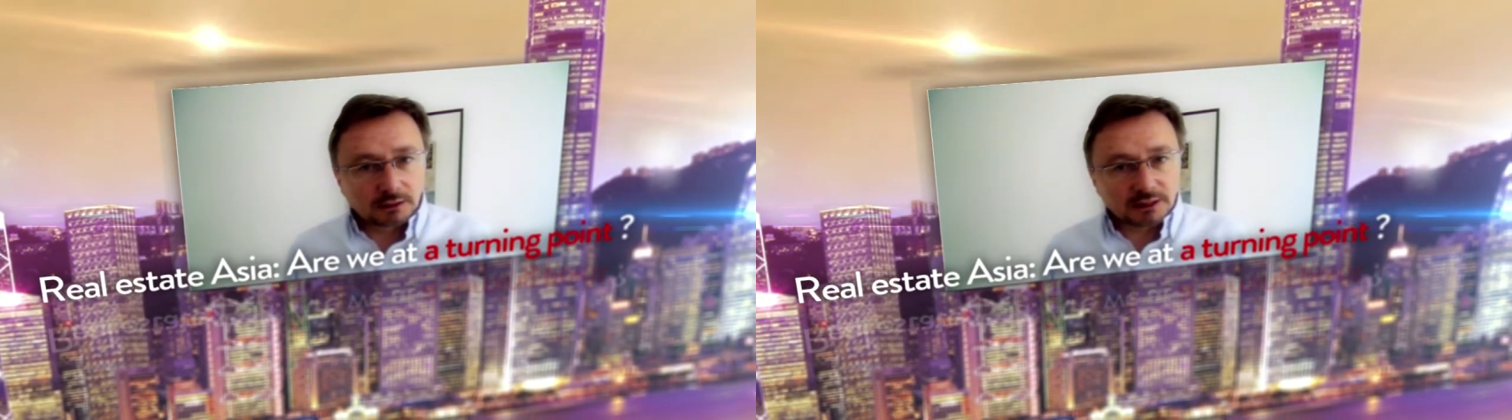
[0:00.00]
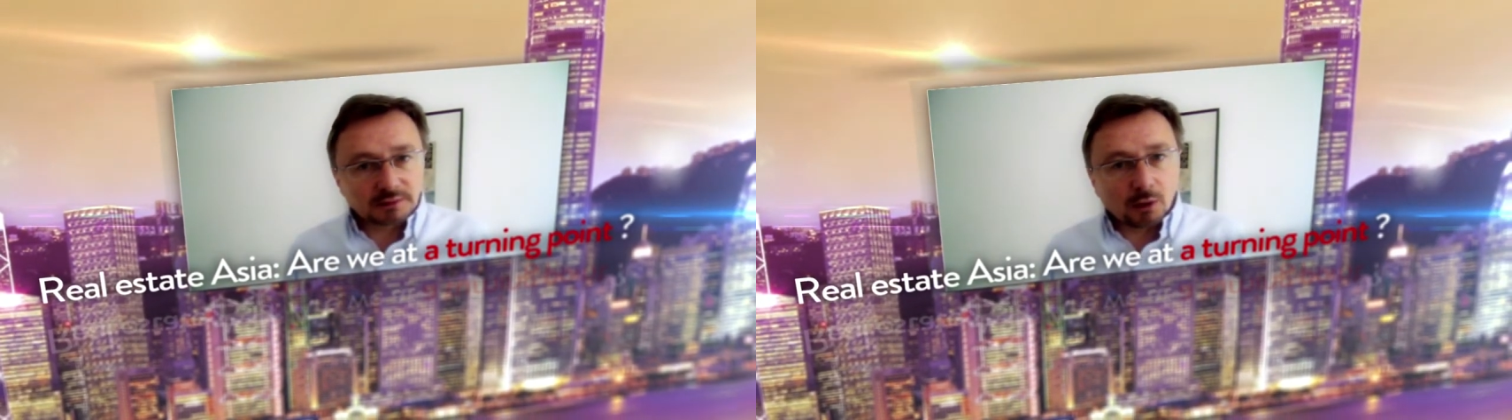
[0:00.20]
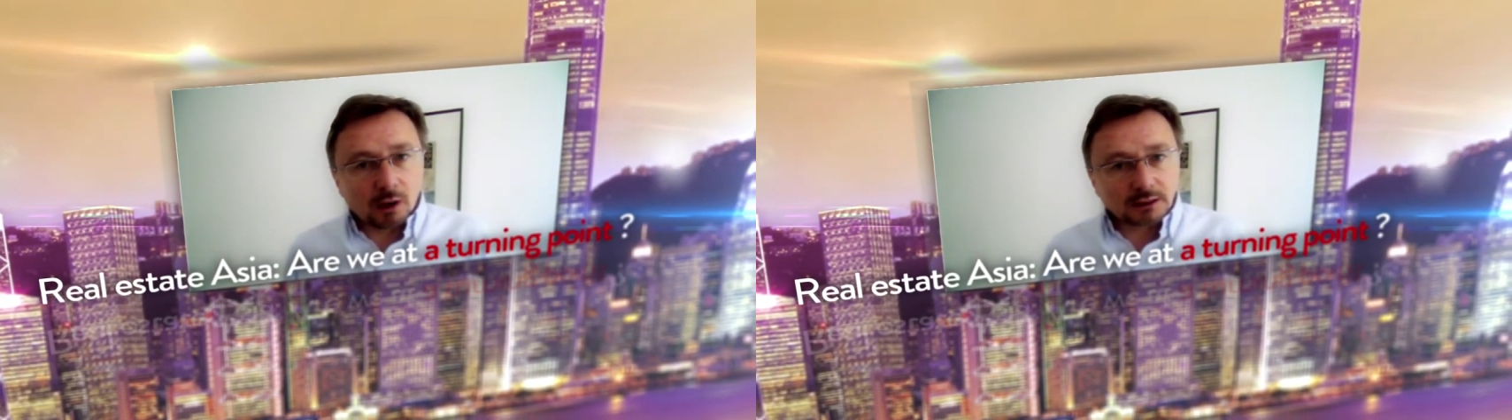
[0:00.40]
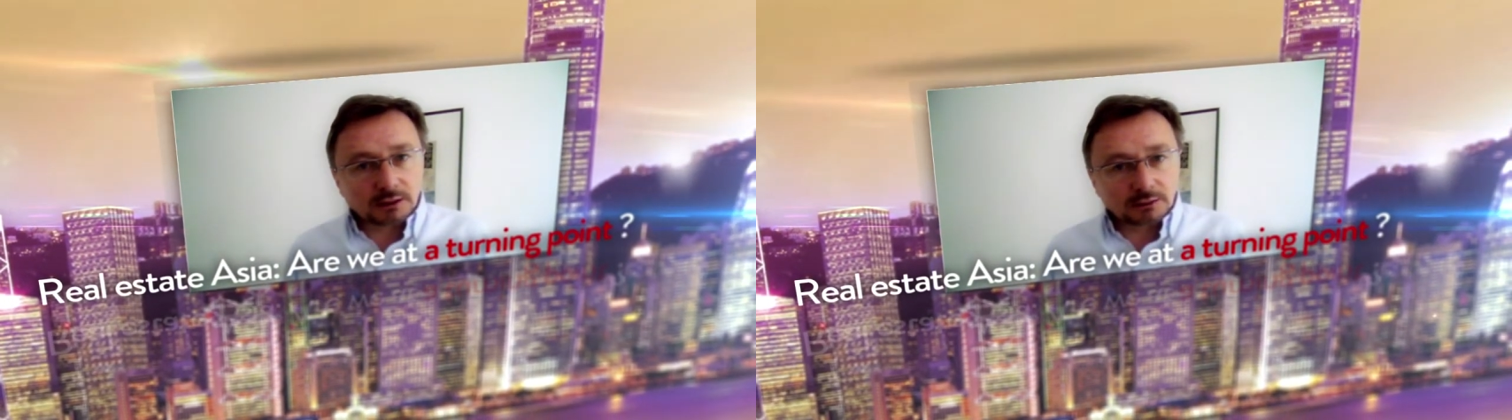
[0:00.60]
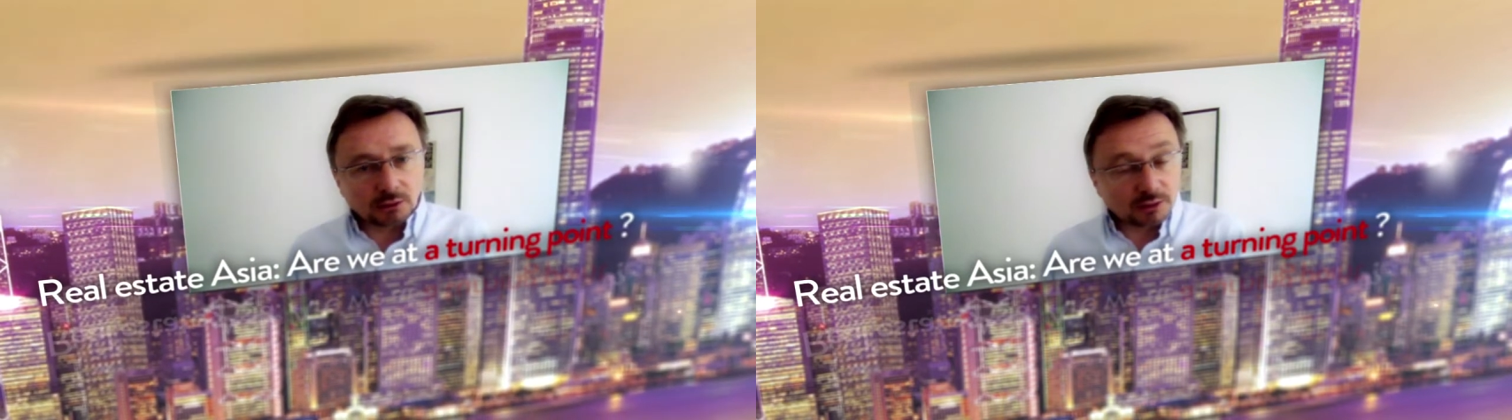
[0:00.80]
This
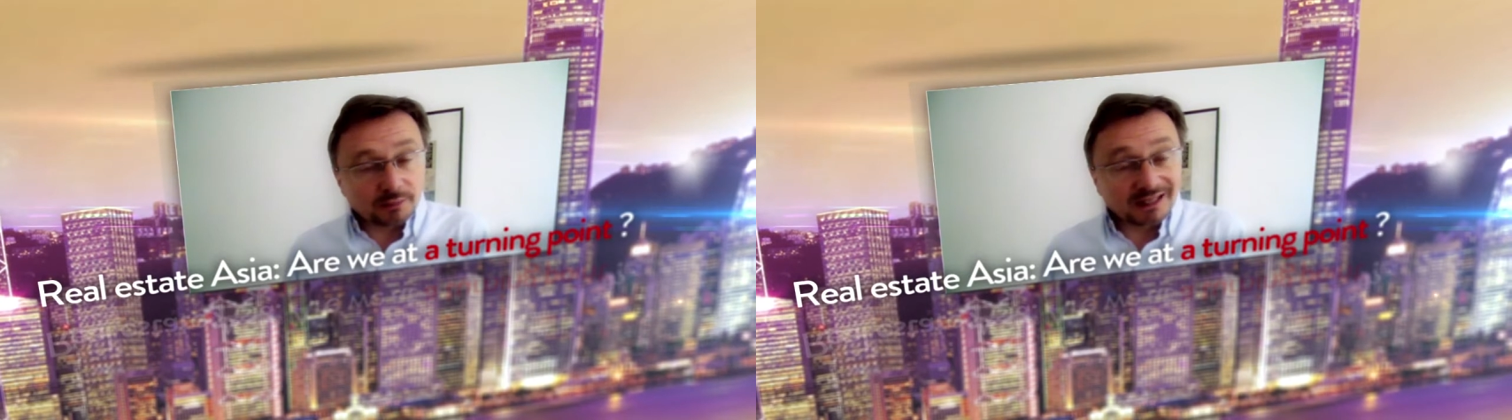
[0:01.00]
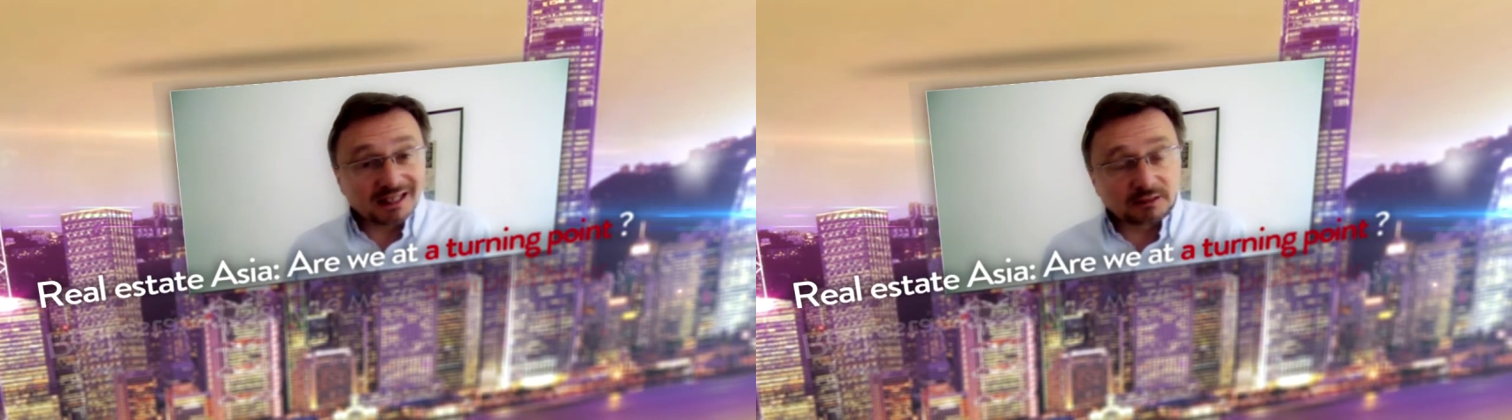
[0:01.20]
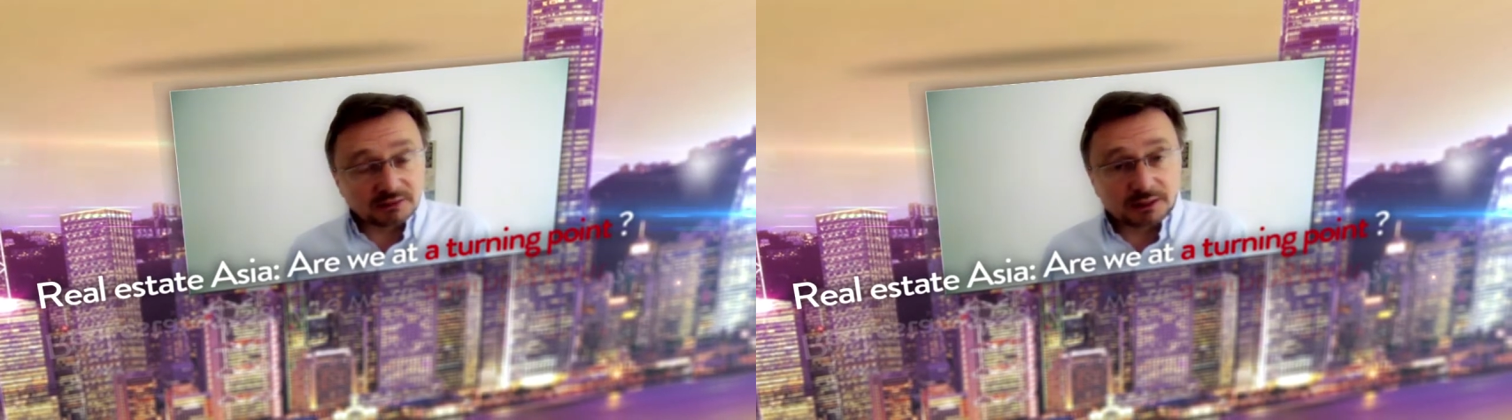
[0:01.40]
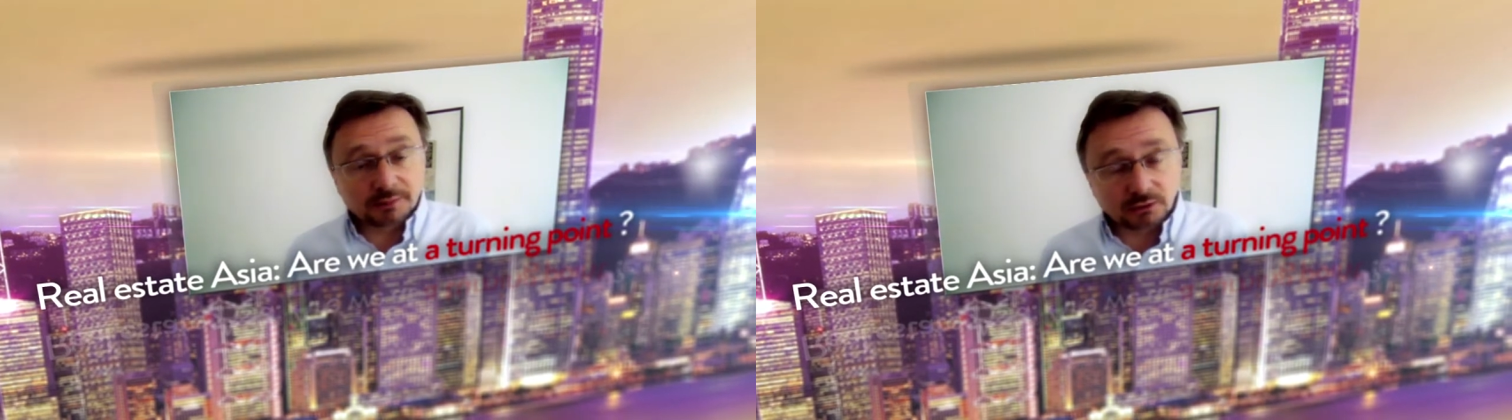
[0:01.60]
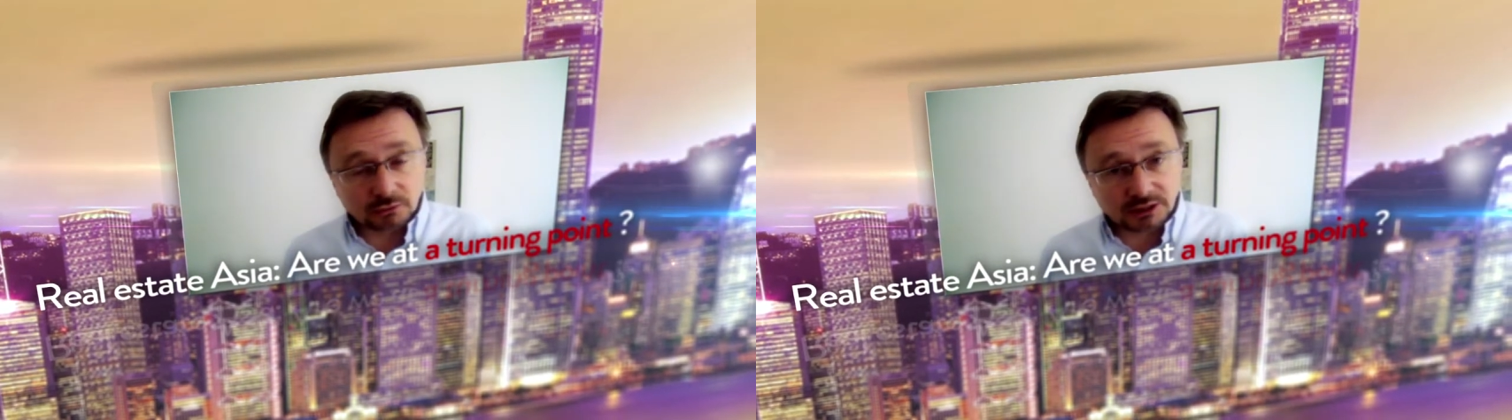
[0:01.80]
marked not the beginning of a
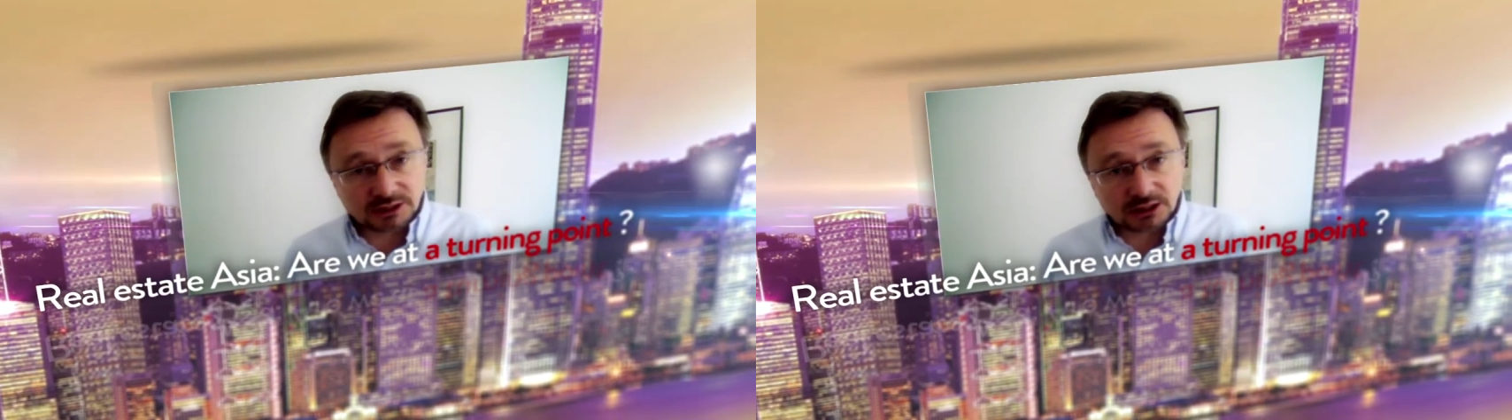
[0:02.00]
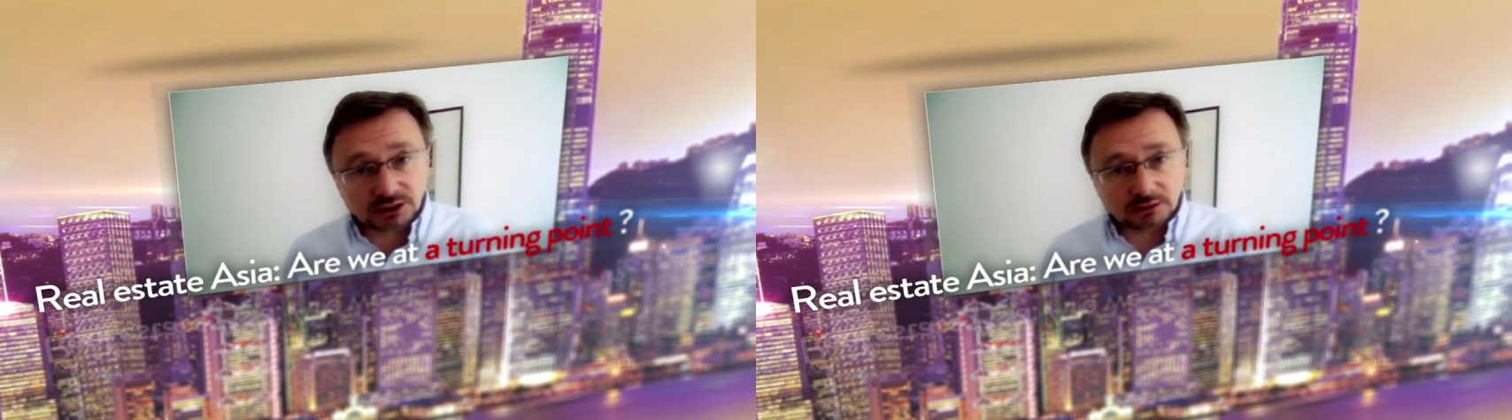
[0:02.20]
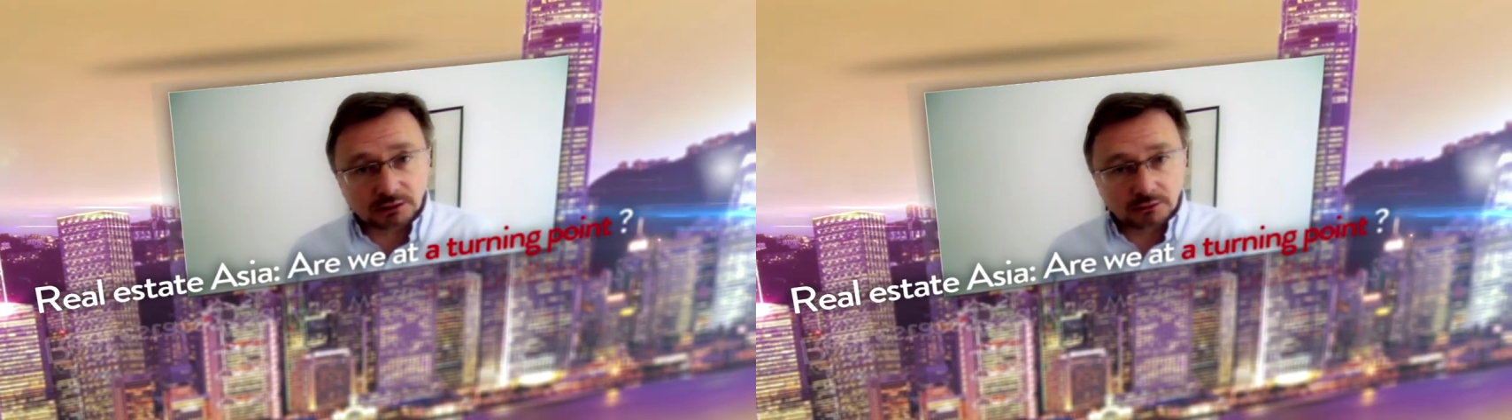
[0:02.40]
typical recession,